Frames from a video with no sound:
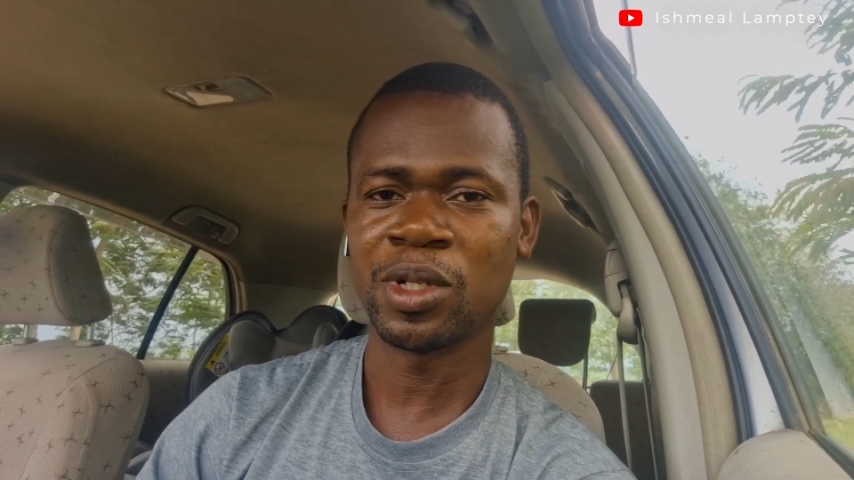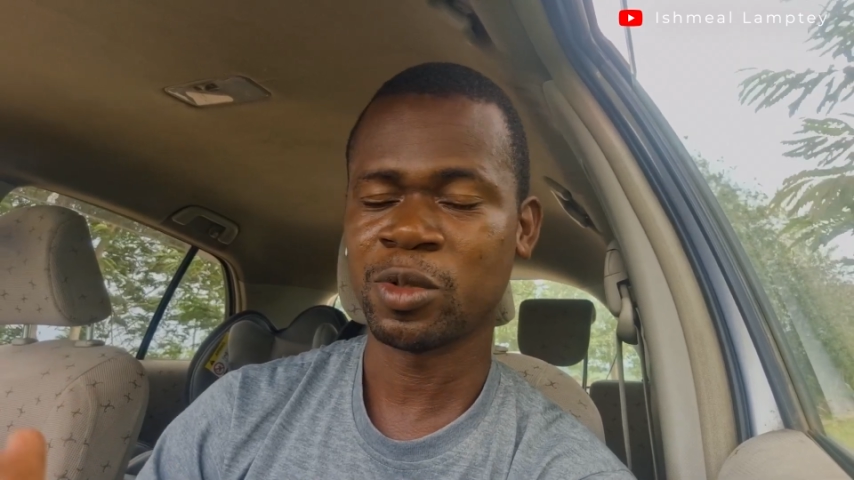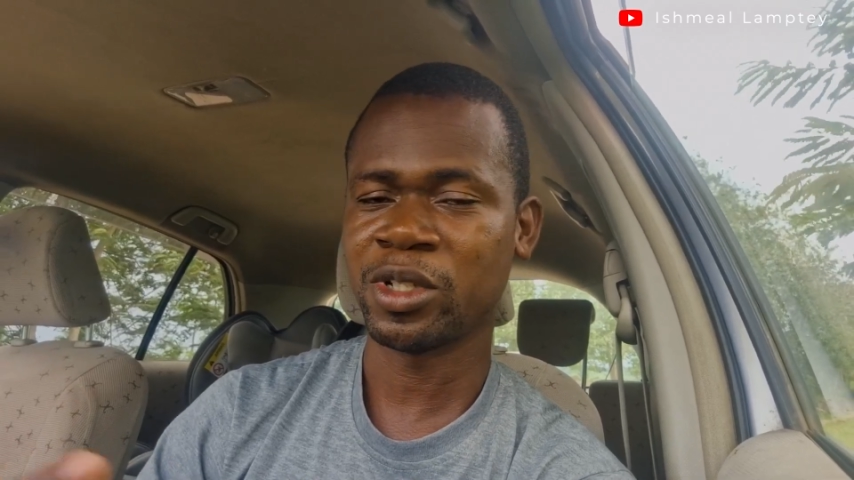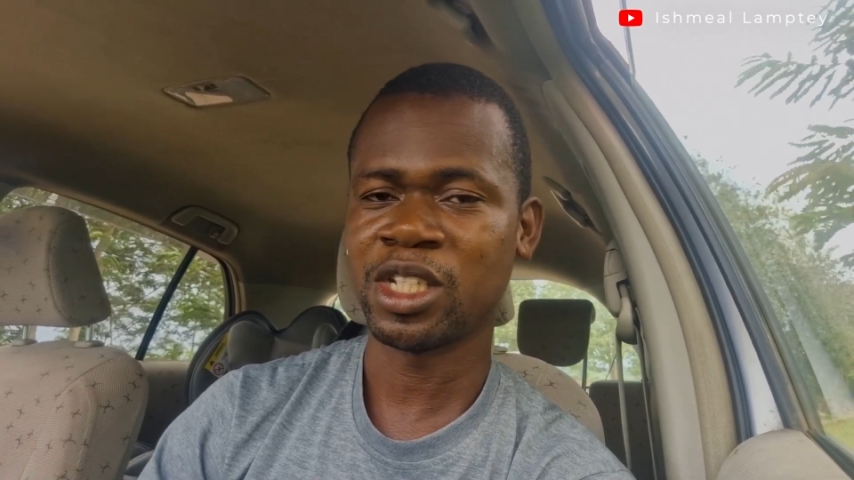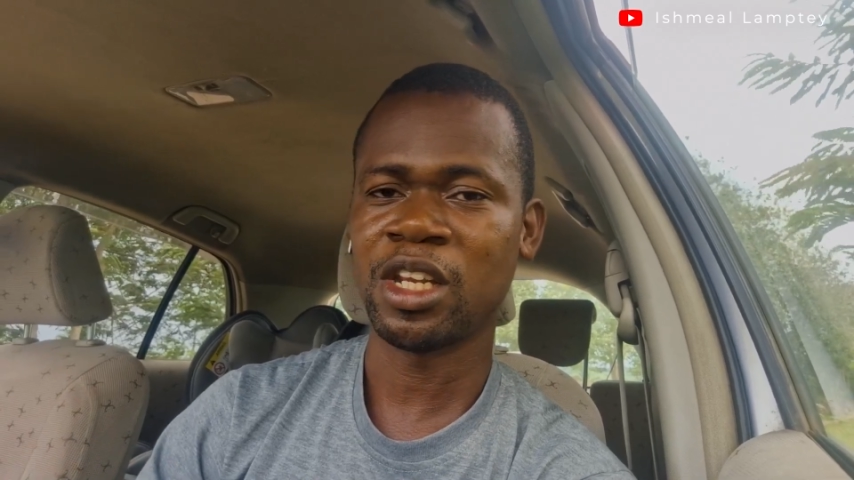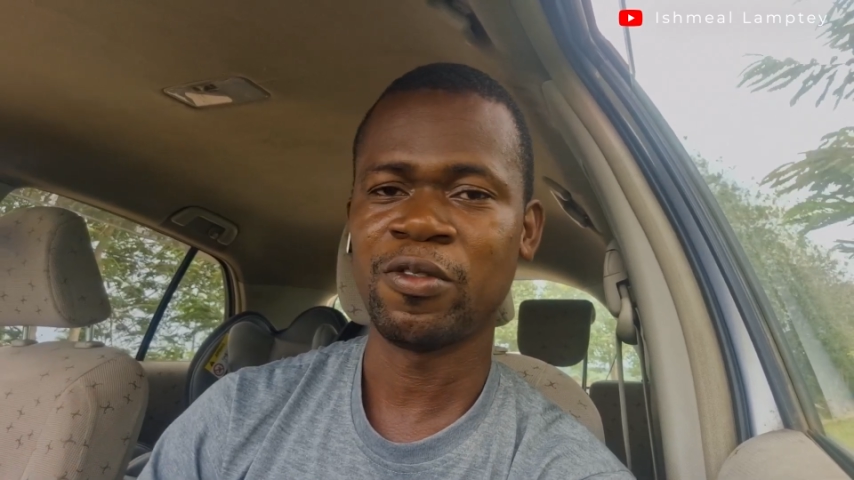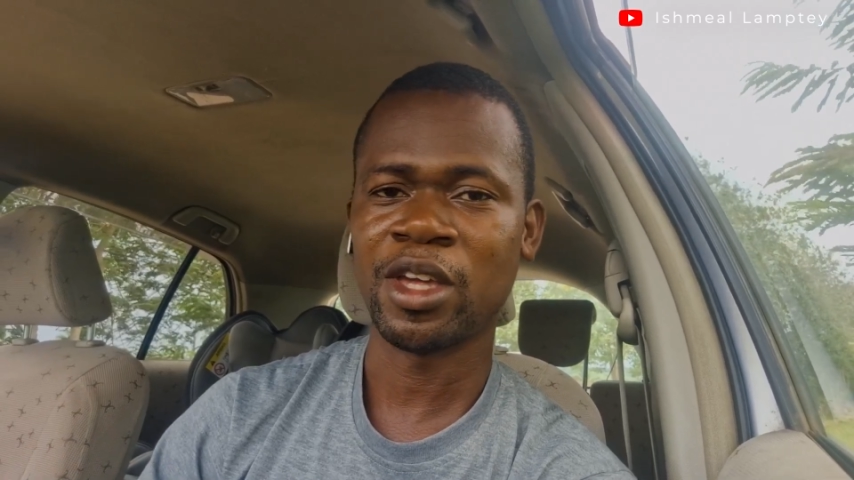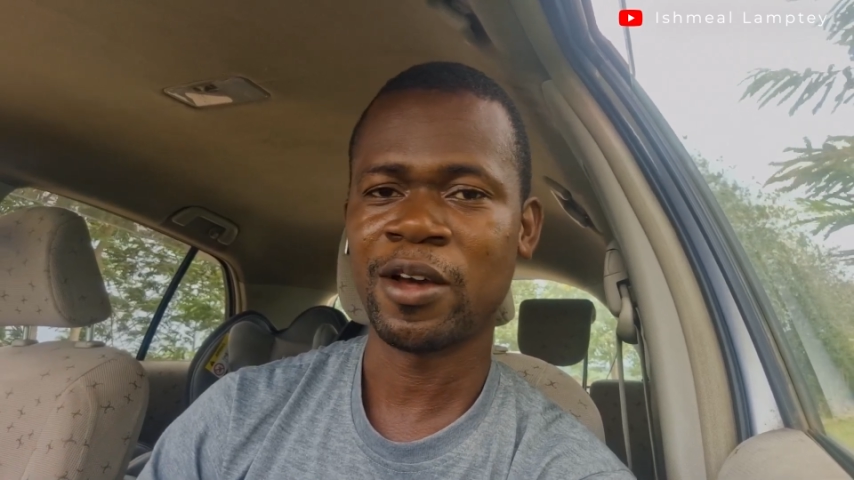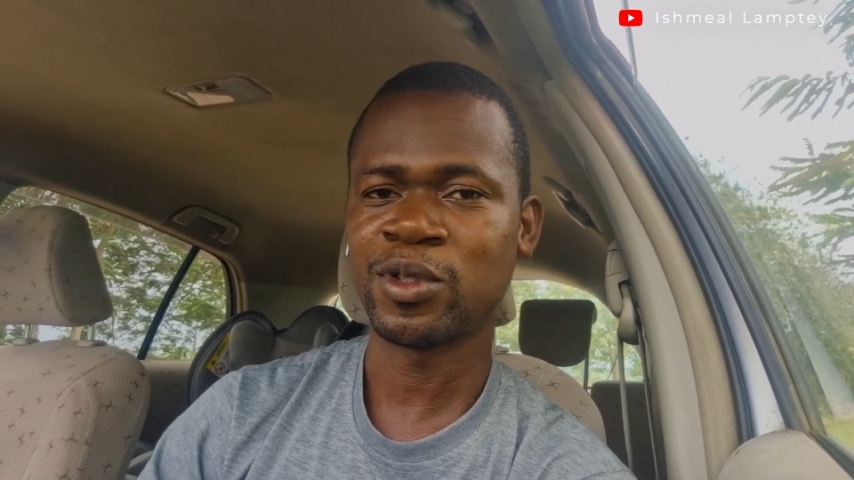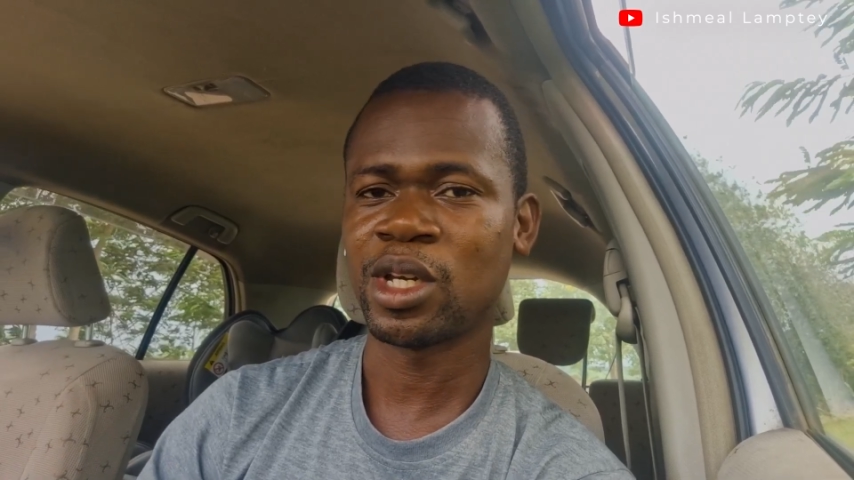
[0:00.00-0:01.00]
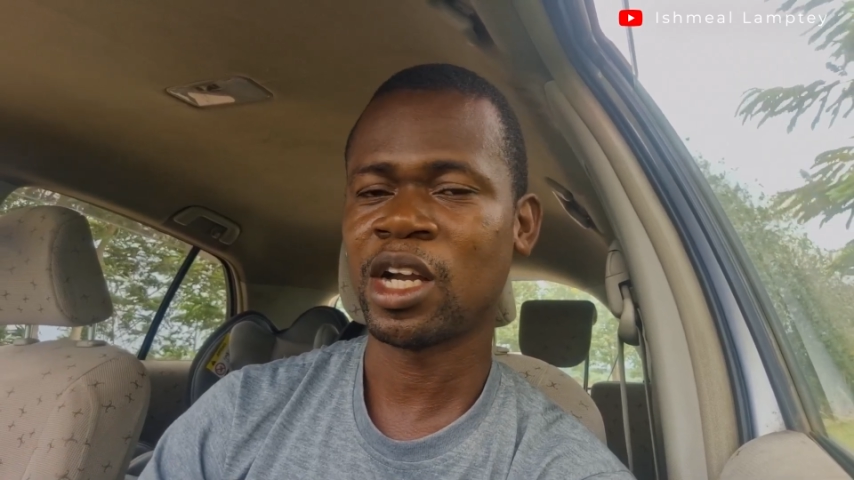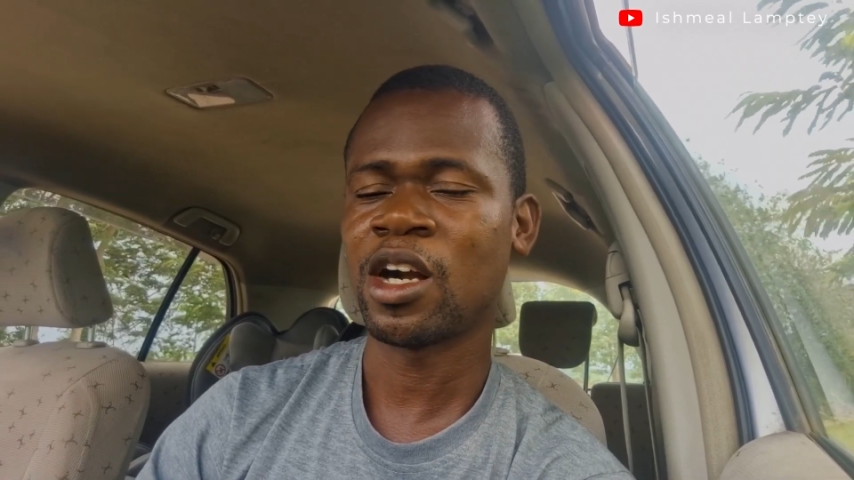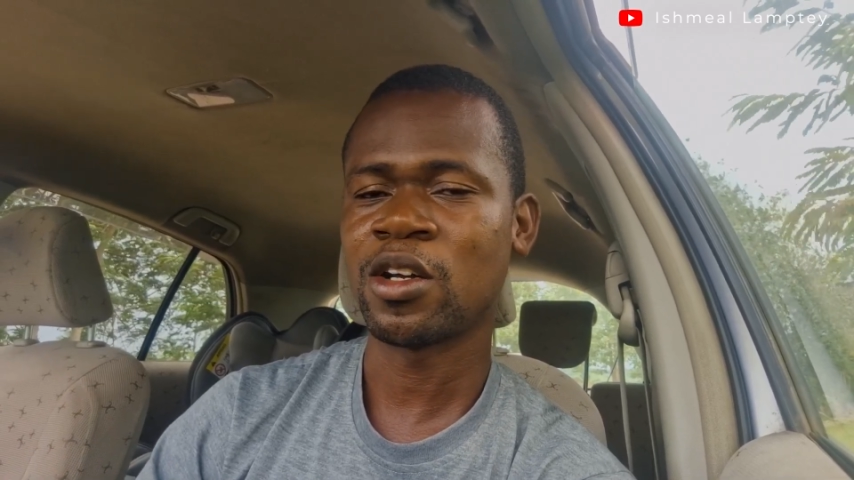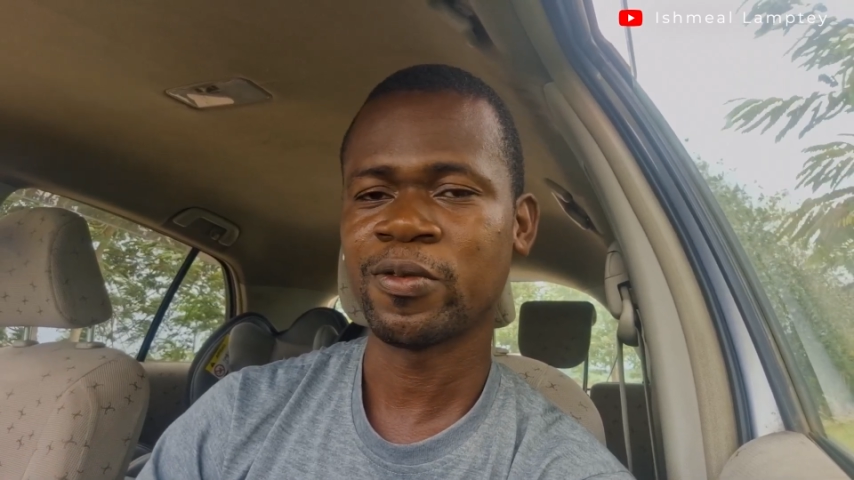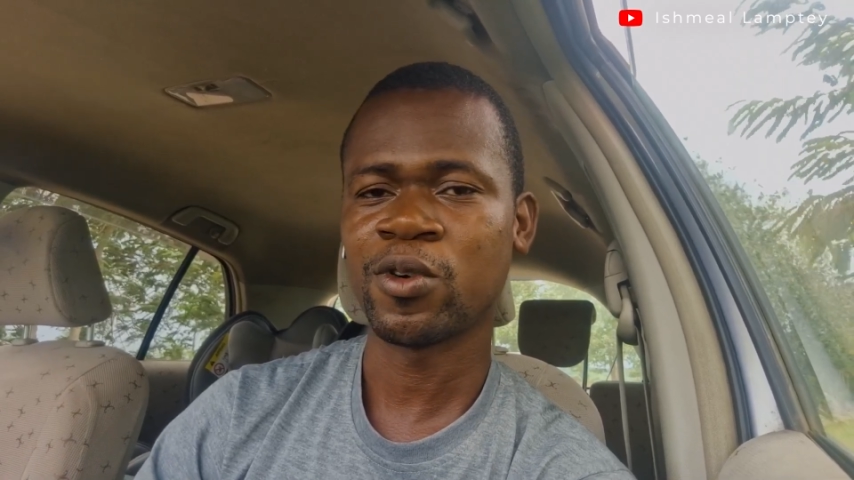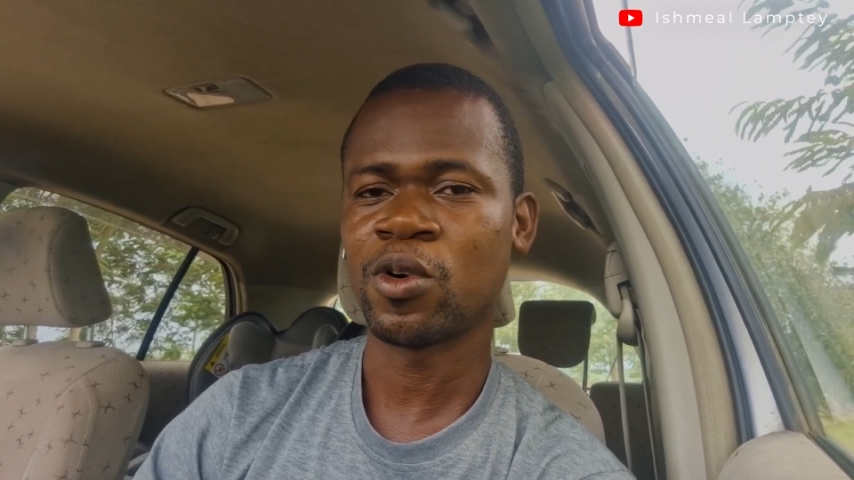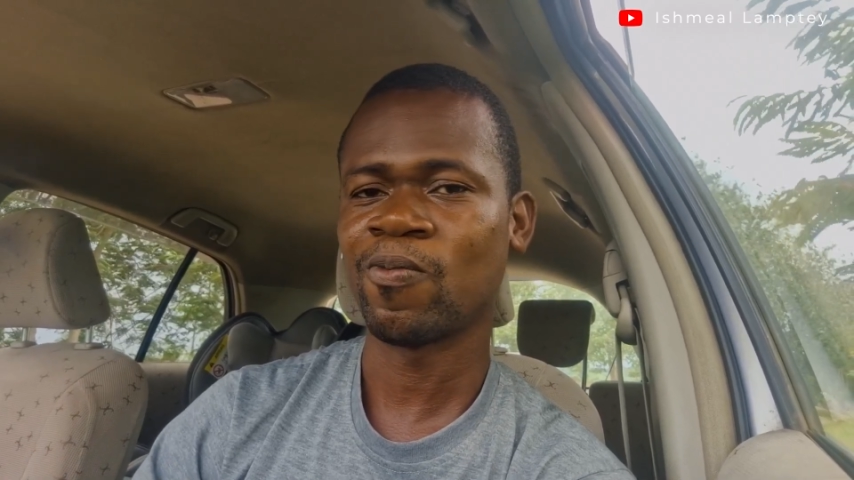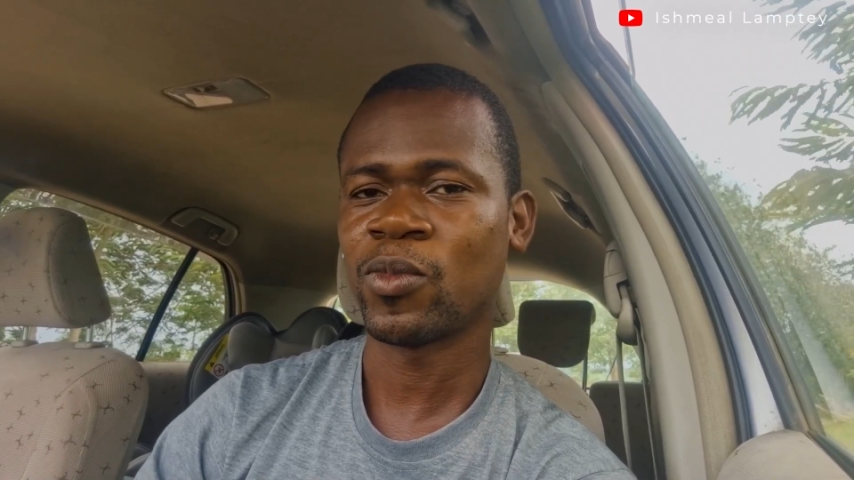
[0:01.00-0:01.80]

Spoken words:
especially if you have to account for